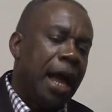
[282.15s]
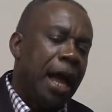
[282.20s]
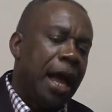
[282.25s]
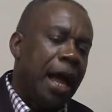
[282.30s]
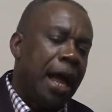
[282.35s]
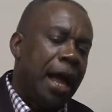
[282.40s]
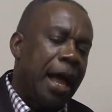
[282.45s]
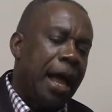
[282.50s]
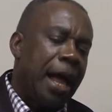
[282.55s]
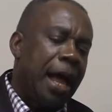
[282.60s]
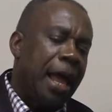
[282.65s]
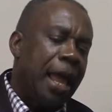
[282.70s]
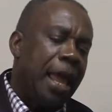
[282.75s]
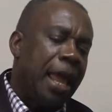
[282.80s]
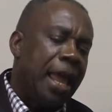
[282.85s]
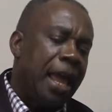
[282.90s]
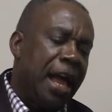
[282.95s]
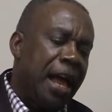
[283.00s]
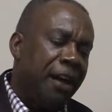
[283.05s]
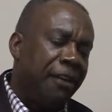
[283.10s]
I
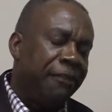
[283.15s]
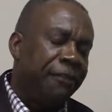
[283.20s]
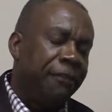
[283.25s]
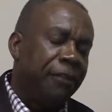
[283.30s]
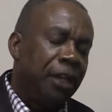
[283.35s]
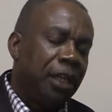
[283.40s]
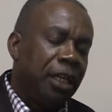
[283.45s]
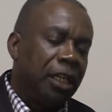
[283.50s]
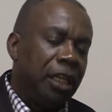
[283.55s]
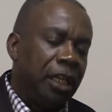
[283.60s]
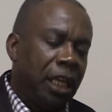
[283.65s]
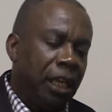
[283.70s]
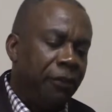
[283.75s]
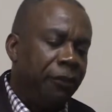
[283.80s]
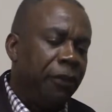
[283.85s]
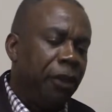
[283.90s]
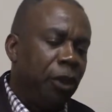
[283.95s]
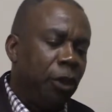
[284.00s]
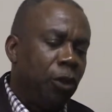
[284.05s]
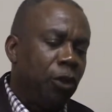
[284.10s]
have
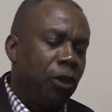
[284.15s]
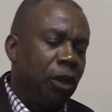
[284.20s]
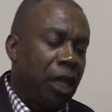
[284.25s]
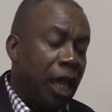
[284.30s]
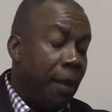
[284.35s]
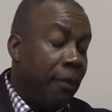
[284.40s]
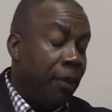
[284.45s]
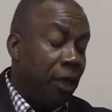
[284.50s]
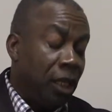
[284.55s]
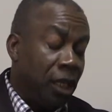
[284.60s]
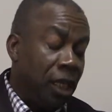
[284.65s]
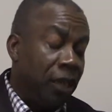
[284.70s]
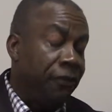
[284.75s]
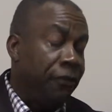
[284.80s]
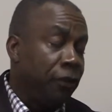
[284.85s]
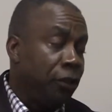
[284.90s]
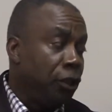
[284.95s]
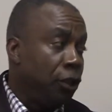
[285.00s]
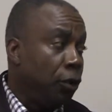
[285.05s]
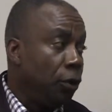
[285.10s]
given
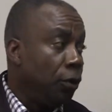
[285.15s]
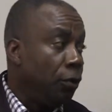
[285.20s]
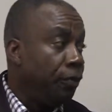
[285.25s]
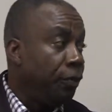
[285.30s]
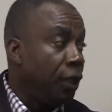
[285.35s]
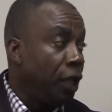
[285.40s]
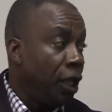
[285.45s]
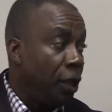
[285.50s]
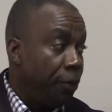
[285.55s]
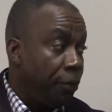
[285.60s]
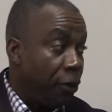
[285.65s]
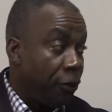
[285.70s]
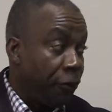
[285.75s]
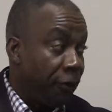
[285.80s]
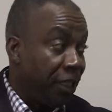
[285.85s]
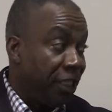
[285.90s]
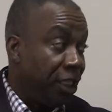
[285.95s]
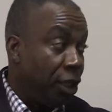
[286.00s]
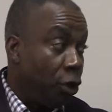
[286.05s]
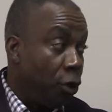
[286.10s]
you a
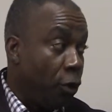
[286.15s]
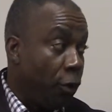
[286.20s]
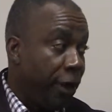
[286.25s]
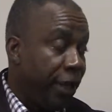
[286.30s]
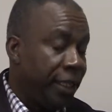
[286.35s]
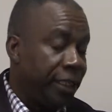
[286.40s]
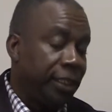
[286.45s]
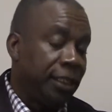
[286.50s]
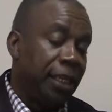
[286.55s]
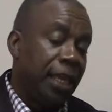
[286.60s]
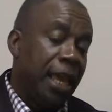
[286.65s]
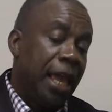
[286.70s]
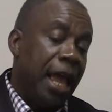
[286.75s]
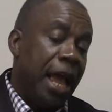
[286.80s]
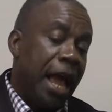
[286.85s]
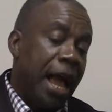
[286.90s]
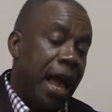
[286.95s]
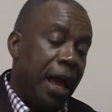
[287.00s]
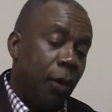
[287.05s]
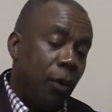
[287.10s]
prophetic grace.
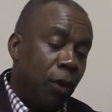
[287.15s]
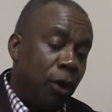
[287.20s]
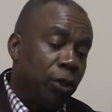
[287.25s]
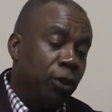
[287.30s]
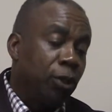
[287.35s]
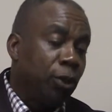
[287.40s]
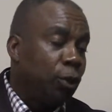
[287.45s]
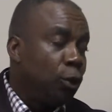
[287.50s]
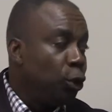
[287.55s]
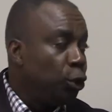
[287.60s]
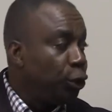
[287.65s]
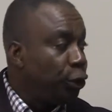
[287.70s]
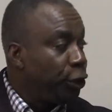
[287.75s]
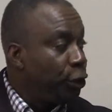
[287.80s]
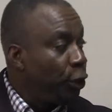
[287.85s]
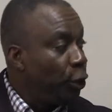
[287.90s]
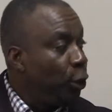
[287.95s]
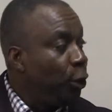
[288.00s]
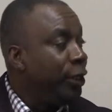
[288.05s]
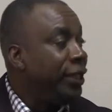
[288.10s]
I want you to
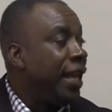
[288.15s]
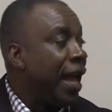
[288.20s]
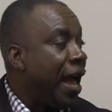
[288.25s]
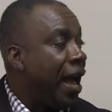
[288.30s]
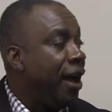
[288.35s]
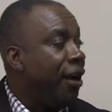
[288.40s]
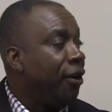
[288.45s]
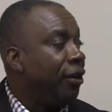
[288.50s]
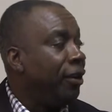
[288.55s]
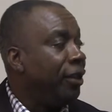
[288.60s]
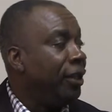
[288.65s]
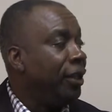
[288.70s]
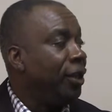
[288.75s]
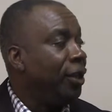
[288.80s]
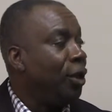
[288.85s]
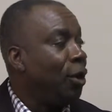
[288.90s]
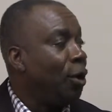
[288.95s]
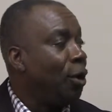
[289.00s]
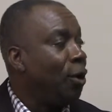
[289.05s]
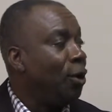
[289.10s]
slow down, you
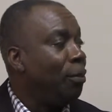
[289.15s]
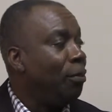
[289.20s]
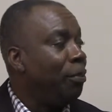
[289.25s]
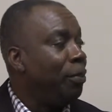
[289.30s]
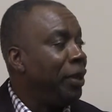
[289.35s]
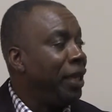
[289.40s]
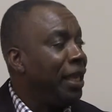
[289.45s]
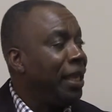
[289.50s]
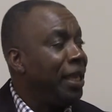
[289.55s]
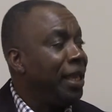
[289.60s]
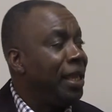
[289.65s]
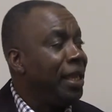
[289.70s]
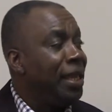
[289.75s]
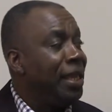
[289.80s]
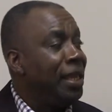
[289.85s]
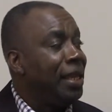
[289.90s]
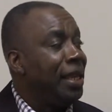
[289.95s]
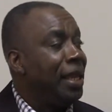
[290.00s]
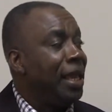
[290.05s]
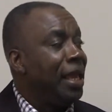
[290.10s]
know,
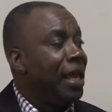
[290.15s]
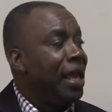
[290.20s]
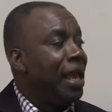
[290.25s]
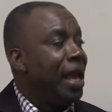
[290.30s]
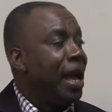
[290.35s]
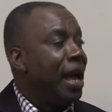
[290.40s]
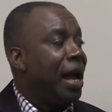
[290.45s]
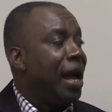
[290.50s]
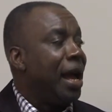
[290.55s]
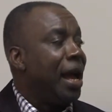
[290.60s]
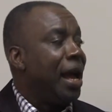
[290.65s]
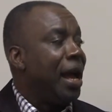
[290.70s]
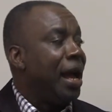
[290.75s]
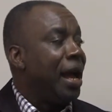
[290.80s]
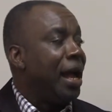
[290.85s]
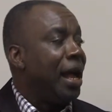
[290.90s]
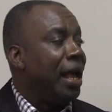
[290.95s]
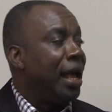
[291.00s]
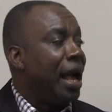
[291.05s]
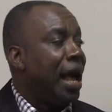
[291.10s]
being
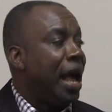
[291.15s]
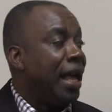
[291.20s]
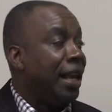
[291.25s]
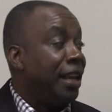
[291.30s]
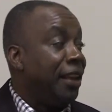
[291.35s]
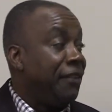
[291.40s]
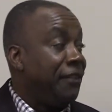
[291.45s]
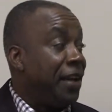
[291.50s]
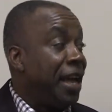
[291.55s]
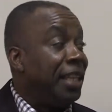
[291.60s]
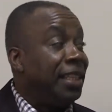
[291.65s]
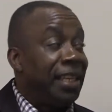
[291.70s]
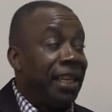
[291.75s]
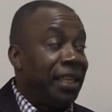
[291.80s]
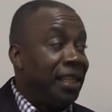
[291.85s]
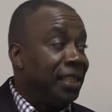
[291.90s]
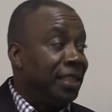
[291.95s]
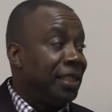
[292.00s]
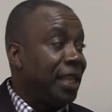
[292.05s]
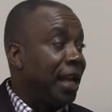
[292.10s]
an
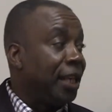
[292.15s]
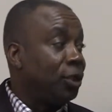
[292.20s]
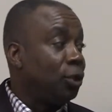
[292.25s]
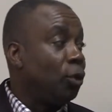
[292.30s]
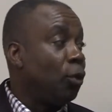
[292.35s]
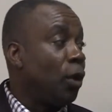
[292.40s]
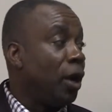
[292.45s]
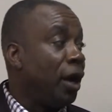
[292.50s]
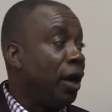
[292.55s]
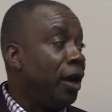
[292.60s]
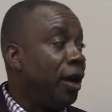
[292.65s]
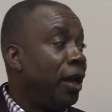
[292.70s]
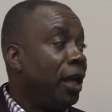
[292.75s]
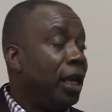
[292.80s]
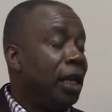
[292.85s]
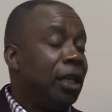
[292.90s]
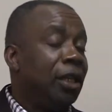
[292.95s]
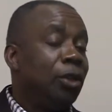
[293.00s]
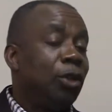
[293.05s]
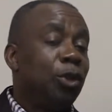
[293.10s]
evangelist as well.
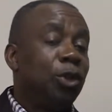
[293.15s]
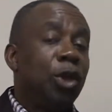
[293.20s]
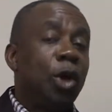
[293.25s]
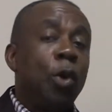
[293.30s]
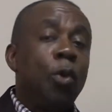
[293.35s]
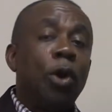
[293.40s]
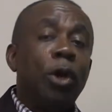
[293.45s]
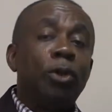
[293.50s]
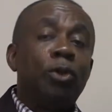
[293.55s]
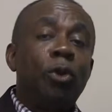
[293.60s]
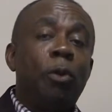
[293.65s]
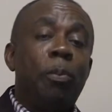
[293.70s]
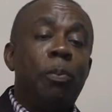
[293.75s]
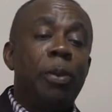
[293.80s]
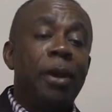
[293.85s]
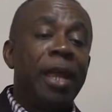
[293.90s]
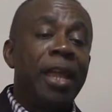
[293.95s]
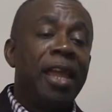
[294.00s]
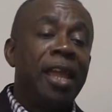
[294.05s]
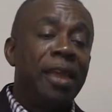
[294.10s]
You just want to
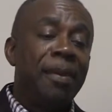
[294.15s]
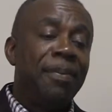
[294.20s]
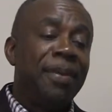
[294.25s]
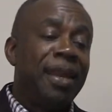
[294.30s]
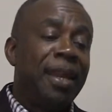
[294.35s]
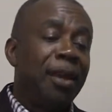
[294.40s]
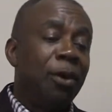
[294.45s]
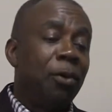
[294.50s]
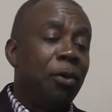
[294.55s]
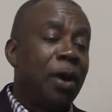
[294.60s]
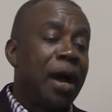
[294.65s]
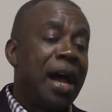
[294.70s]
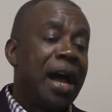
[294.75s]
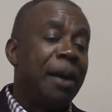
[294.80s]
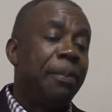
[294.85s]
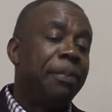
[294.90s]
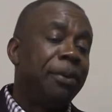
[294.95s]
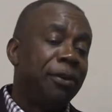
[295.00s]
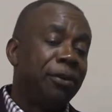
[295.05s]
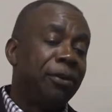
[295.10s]
pray, miracle
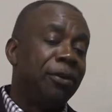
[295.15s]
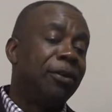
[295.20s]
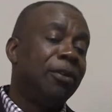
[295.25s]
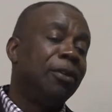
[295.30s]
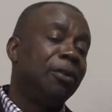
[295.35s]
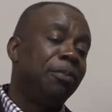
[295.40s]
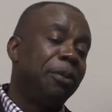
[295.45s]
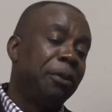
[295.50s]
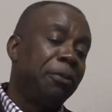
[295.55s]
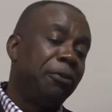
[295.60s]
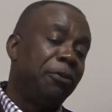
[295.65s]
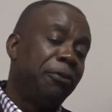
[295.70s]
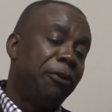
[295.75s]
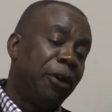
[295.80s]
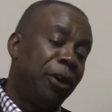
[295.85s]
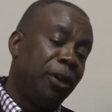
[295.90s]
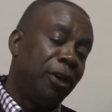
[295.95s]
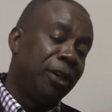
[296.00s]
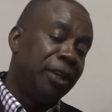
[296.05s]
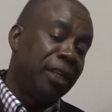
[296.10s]
happen, people
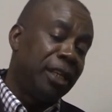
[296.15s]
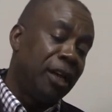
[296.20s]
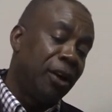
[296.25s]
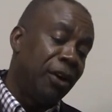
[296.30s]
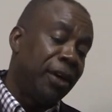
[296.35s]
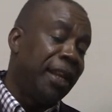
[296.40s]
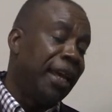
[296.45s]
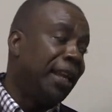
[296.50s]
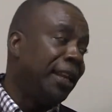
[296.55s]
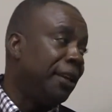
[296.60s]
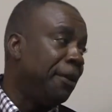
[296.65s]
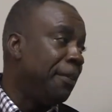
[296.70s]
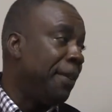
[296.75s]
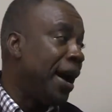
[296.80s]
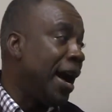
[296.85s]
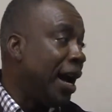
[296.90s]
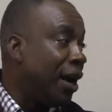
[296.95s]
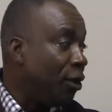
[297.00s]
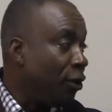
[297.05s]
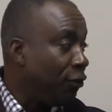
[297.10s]
fall under the
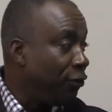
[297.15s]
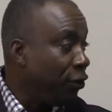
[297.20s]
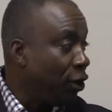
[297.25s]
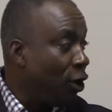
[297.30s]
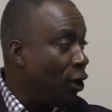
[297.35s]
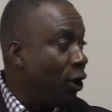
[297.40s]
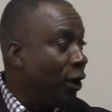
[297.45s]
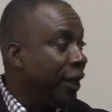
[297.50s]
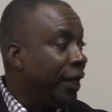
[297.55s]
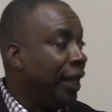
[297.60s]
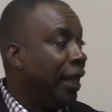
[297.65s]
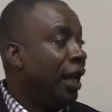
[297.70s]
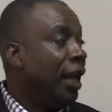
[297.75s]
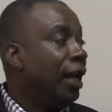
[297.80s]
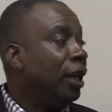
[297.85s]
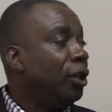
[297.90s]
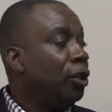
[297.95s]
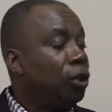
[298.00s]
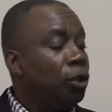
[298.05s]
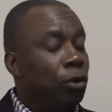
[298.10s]
power of God.
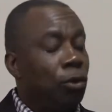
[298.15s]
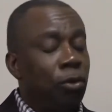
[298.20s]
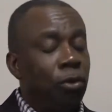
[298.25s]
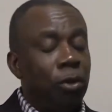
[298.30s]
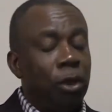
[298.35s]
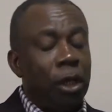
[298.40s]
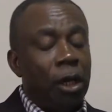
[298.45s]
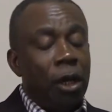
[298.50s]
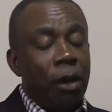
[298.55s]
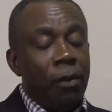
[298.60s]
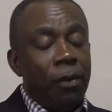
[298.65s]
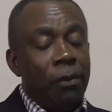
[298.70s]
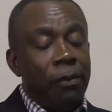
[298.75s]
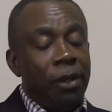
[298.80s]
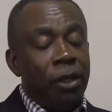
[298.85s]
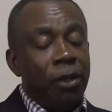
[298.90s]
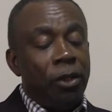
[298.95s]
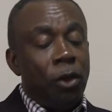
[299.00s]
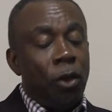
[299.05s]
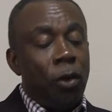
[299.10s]
You
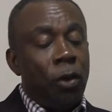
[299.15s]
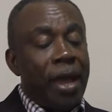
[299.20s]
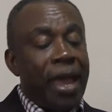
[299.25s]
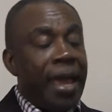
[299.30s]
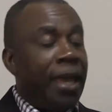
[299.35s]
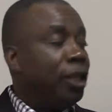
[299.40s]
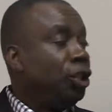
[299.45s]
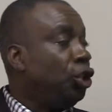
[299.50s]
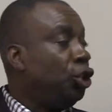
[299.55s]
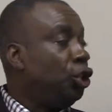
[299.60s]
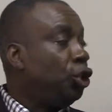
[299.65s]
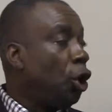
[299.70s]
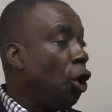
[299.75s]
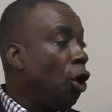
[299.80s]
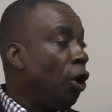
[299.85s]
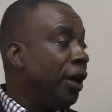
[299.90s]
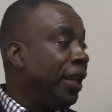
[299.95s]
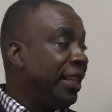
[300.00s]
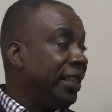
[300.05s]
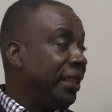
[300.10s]
know,
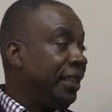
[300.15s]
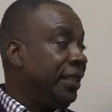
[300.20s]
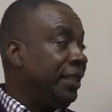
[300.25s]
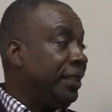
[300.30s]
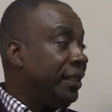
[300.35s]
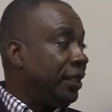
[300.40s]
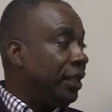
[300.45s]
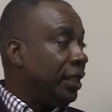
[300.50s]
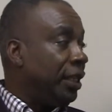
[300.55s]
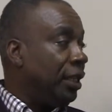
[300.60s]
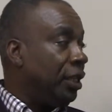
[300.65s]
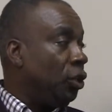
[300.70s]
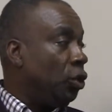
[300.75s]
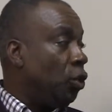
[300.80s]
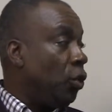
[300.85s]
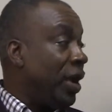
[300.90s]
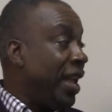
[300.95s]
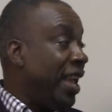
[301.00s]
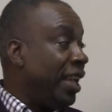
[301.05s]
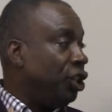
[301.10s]
enjoying,
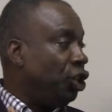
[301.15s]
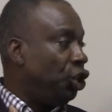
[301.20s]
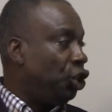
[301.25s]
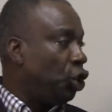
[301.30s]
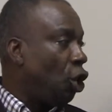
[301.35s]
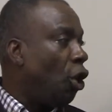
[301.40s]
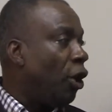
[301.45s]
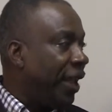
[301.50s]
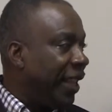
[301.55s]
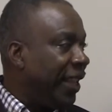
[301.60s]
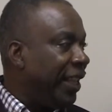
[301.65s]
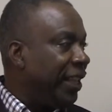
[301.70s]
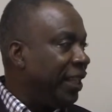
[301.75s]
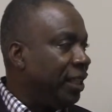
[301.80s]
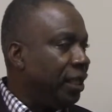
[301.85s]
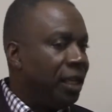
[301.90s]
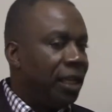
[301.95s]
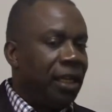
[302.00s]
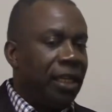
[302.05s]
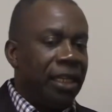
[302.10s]
you will enjoy,
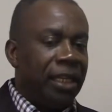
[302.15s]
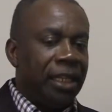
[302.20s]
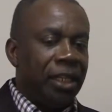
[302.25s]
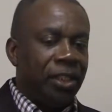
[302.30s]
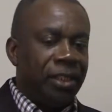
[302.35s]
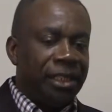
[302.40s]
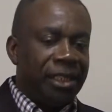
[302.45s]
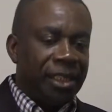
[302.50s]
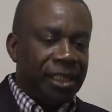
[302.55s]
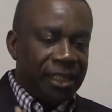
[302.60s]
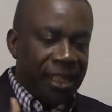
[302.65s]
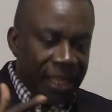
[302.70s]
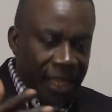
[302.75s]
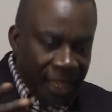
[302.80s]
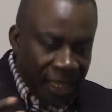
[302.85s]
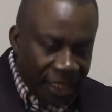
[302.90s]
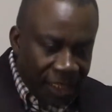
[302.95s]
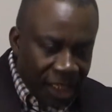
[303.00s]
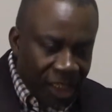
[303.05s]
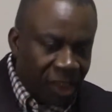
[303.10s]
you
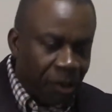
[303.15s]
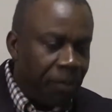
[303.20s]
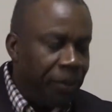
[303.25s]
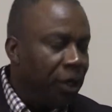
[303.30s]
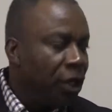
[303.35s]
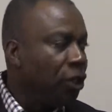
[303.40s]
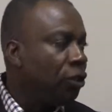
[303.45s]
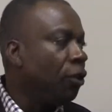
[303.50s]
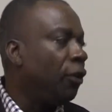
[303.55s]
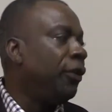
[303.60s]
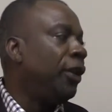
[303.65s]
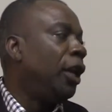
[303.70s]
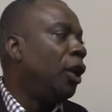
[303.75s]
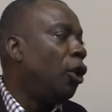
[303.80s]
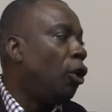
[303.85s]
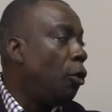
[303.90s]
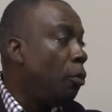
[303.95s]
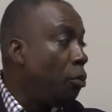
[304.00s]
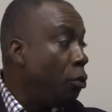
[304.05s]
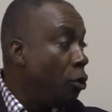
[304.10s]
see the Spirit of the Lord